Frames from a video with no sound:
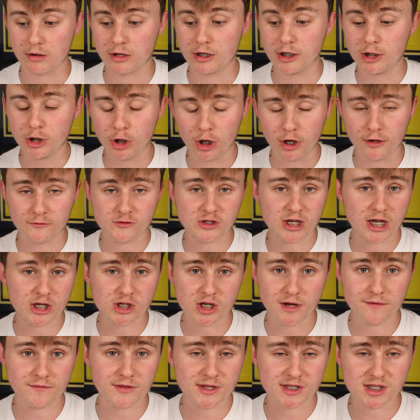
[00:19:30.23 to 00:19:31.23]
A lot of change
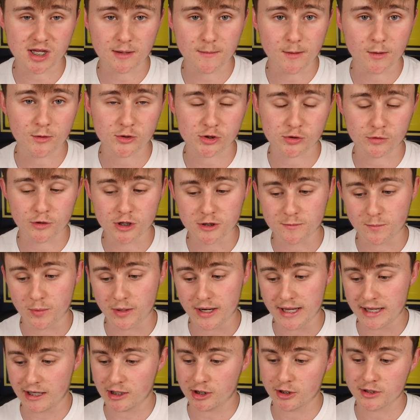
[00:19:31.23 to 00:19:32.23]
over the summer with
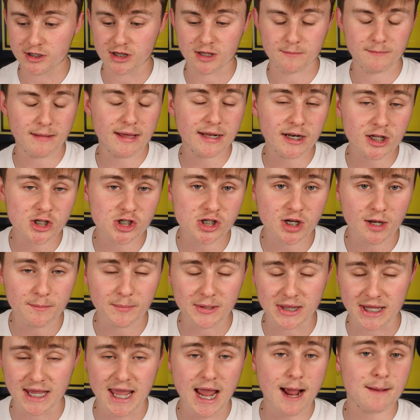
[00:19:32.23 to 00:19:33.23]
Shrewsbury, including the manager,
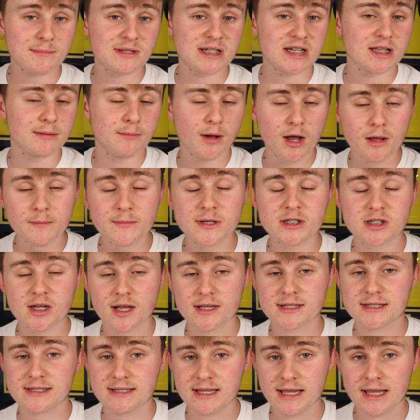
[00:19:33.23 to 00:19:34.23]
but the captain at the moment
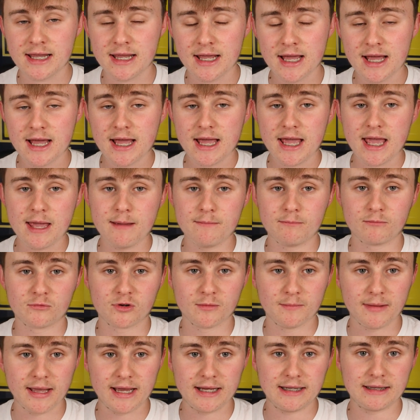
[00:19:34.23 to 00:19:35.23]
does see him
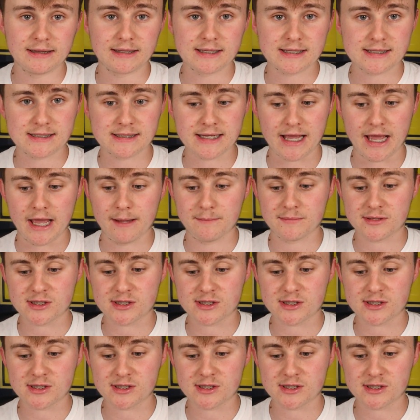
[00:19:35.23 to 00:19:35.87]
remain the same.